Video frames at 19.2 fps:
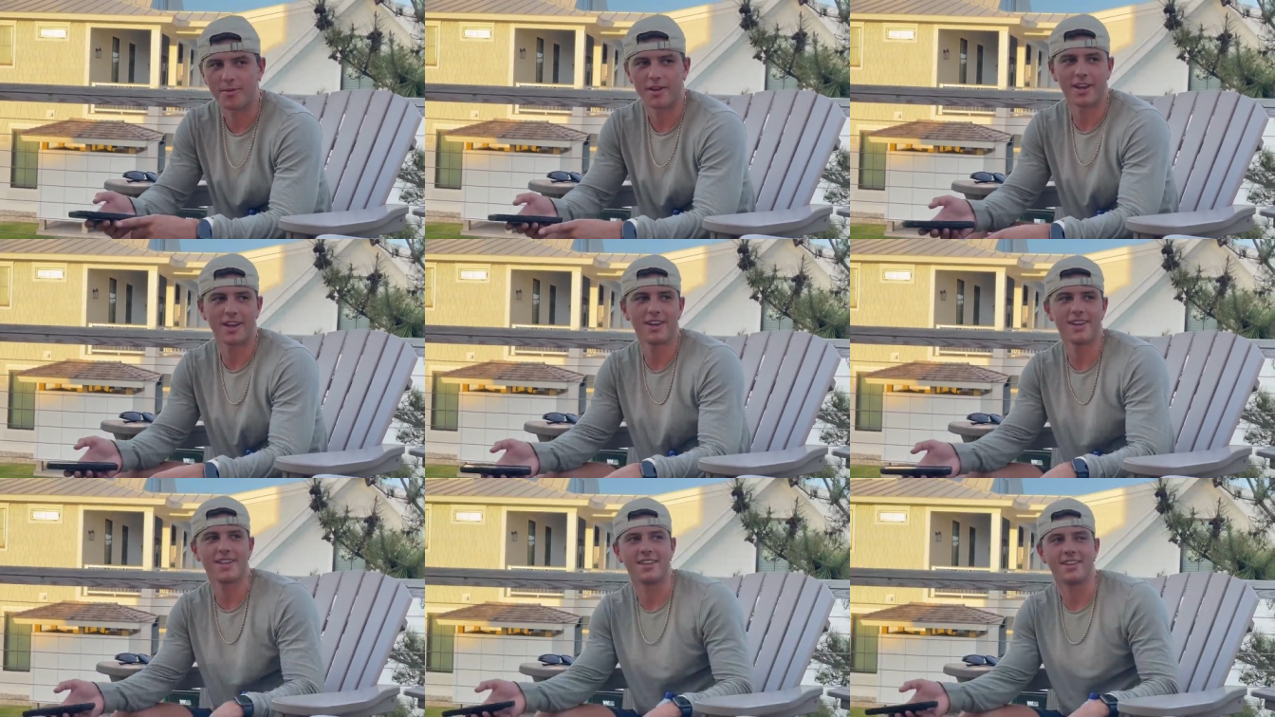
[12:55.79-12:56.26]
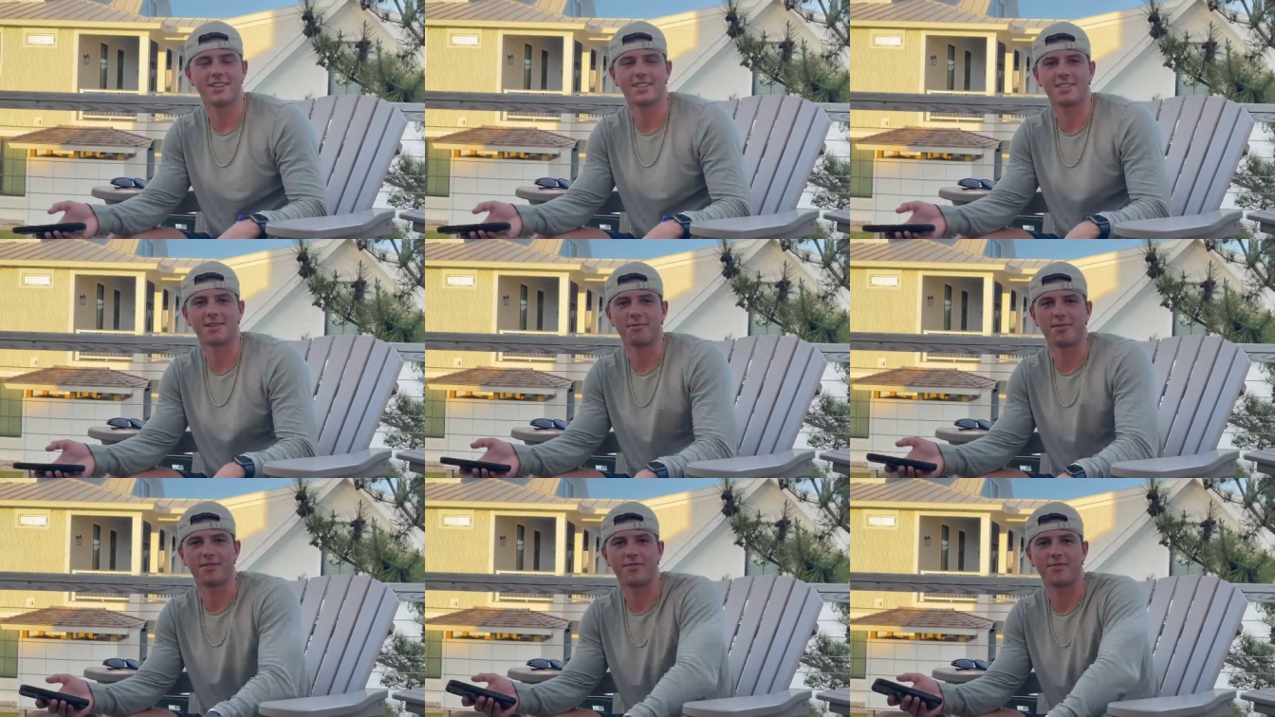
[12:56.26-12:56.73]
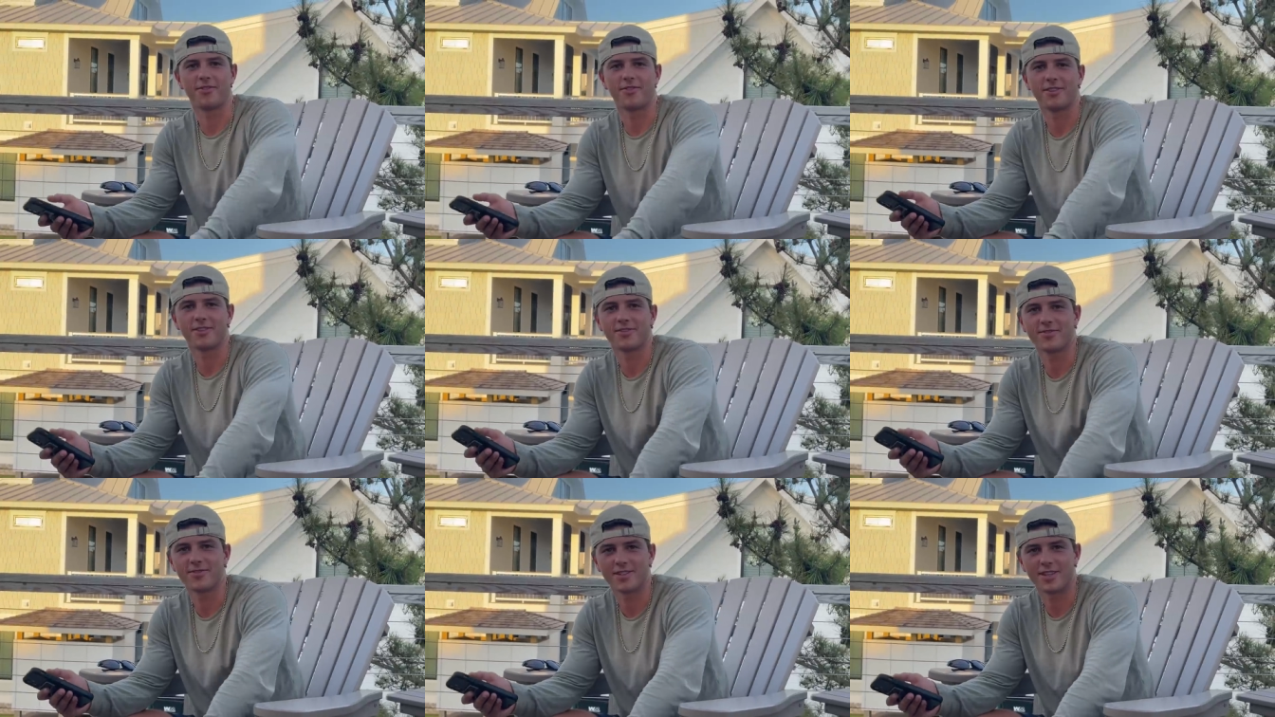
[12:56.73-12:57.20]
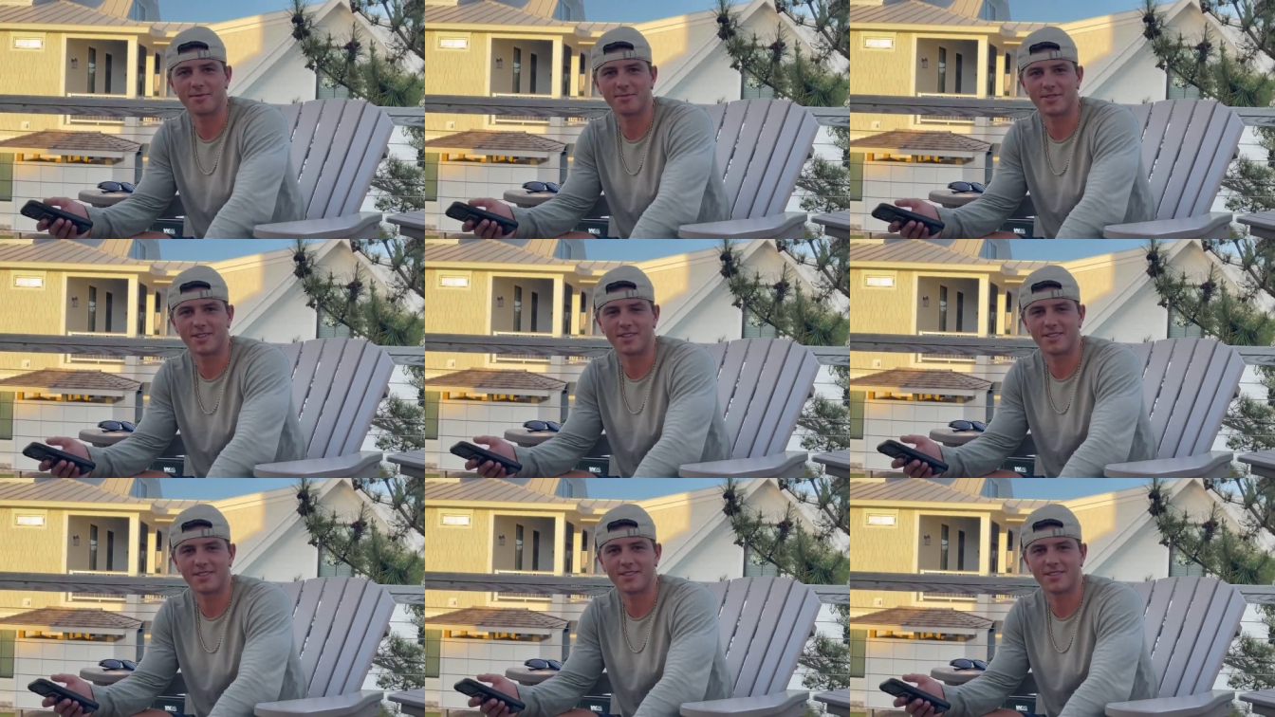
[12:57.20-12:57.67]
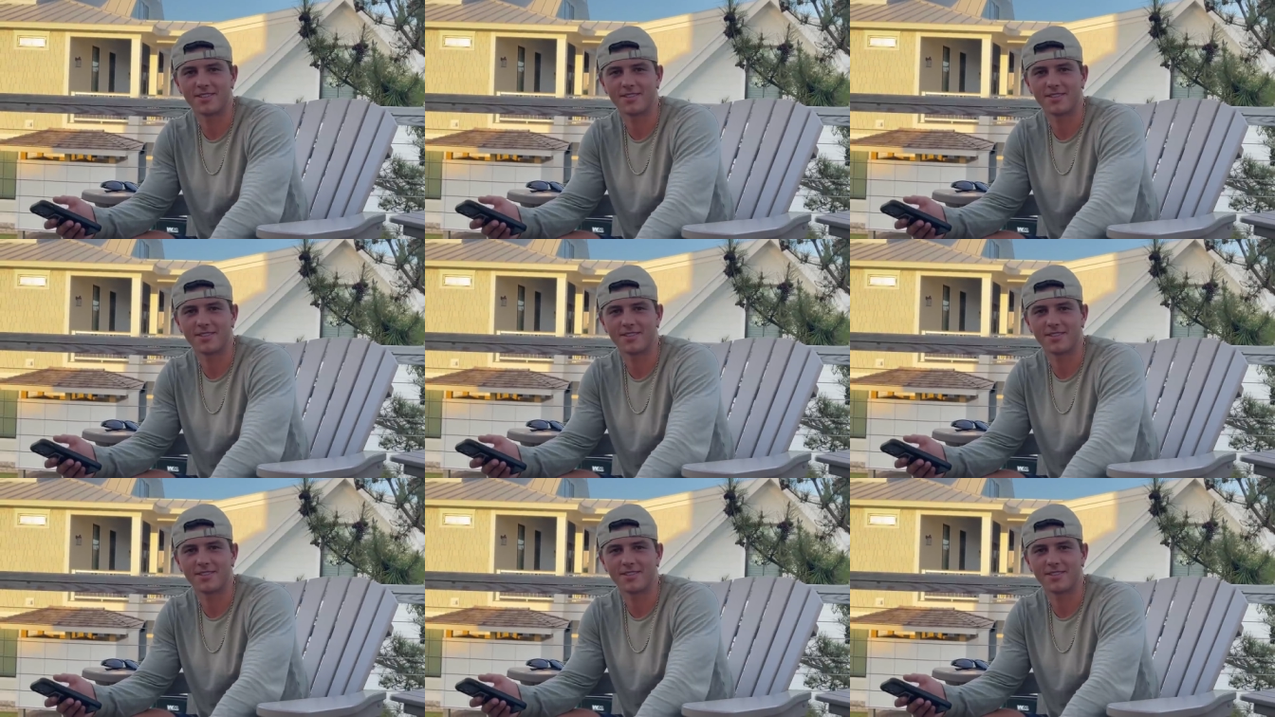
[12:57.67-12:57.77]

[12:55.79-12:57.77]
I need to eat something first with substance.